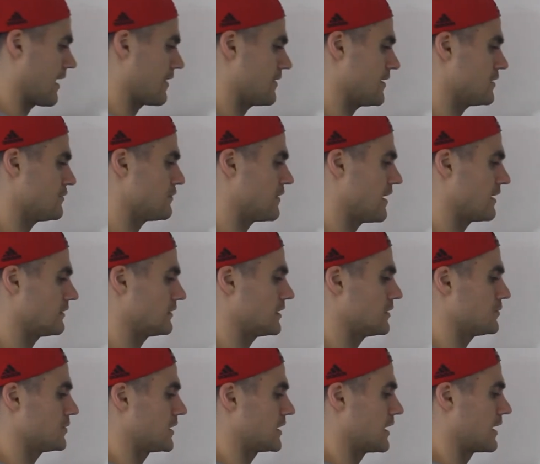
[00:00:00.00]
And then finally
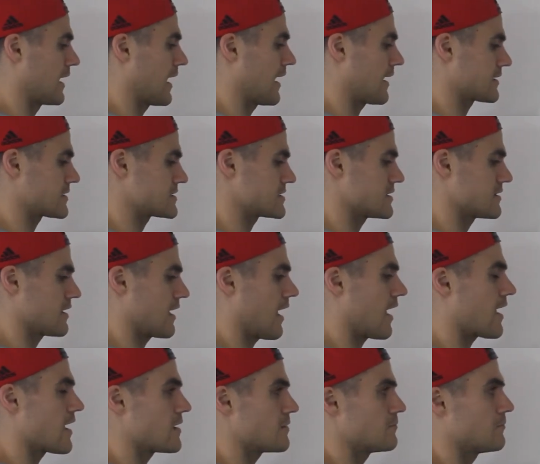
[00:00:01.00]
we got x to the
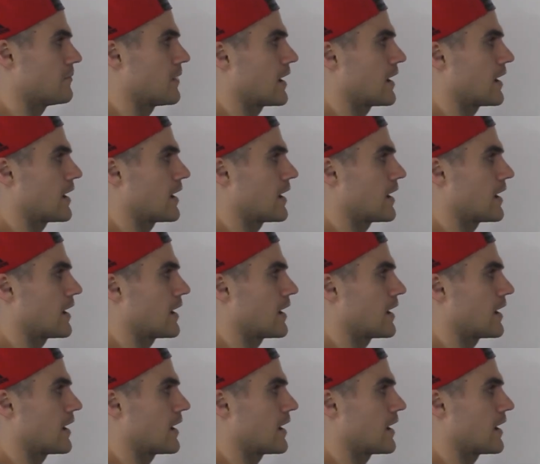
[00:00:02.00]
8